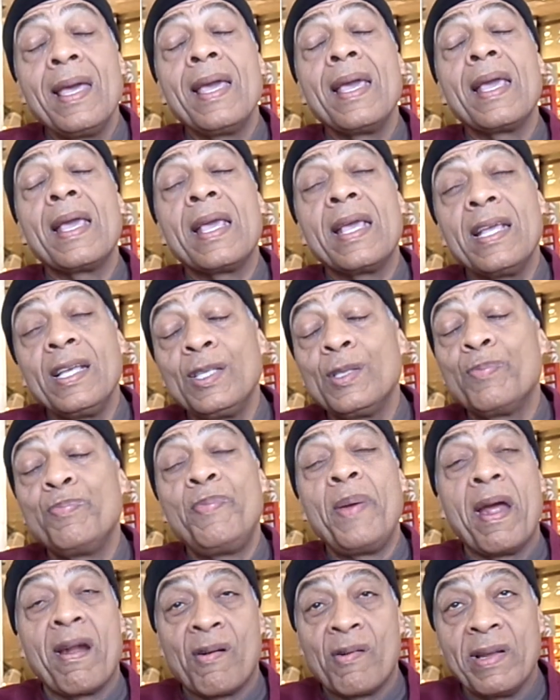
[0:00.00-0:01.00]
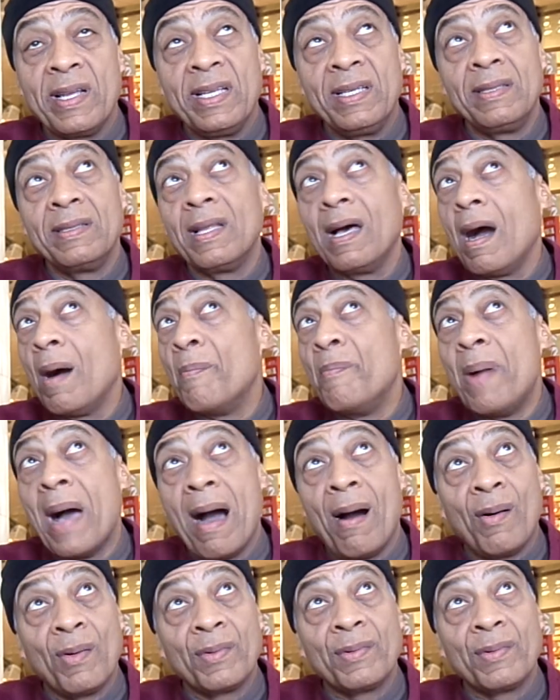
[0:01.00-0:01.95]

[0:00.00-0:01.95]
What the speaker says: He's buried about